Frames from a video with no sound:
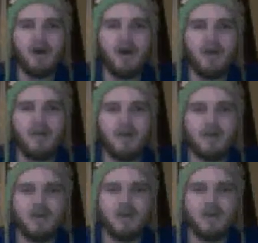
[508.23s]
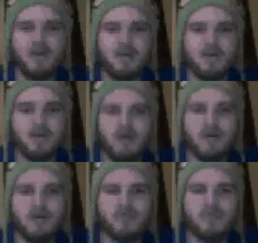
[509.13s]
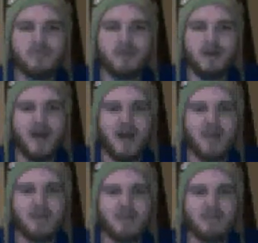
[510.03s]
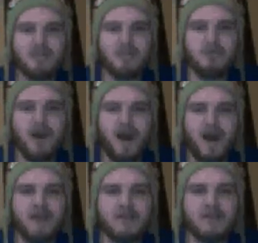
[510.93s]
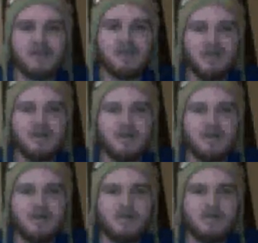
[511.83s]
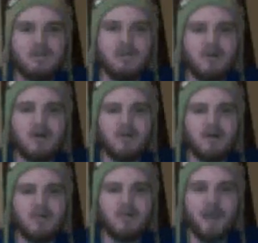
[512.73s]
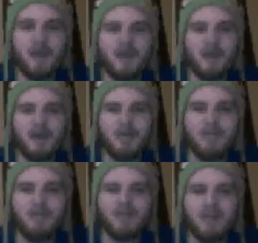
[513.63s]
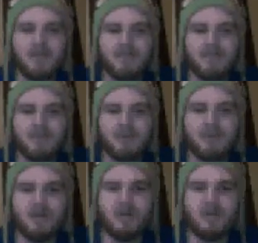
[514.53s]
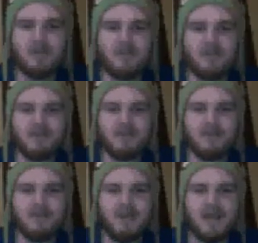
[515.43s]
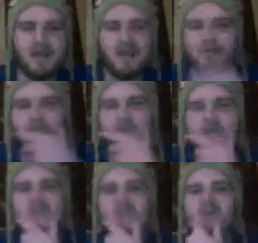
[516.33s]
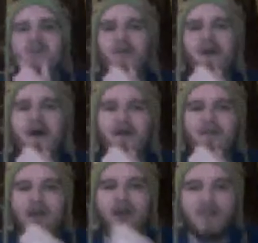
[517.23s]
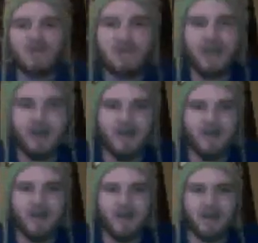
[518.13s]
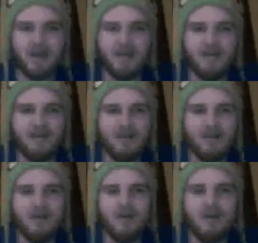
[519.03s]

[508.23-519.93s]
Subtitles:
Okay, trying to not. Oh man, I am like super good at this game. I'm trying to show you how not to play, but I can't.